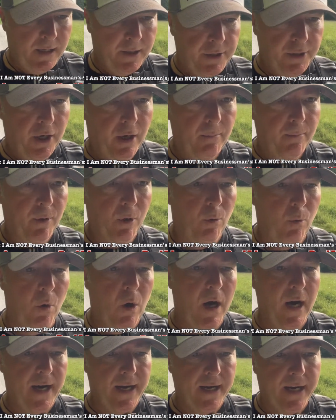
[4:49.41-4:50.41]
Number
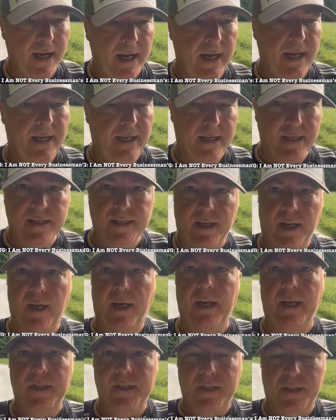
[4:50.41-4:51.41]
one is a,
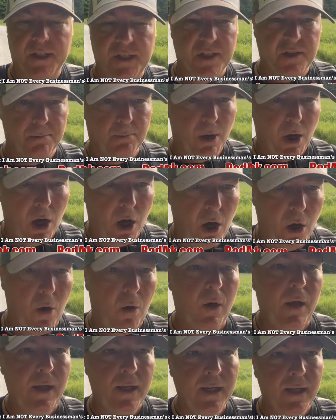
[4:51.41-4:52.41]
is a
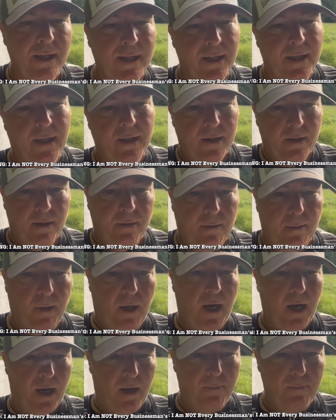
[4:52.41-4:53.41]
small,
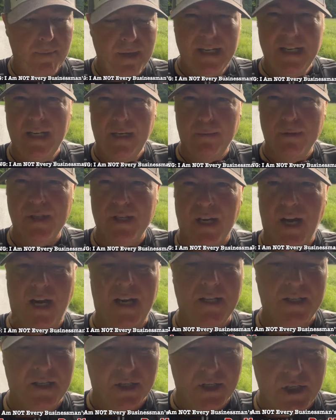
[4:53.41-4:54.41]
uh,
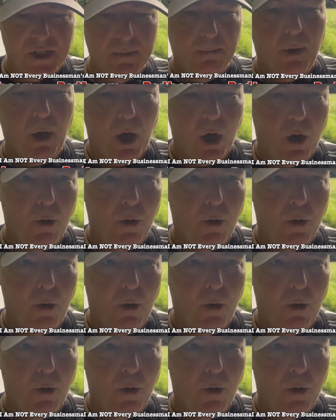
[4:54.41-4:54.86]
medium-sized to small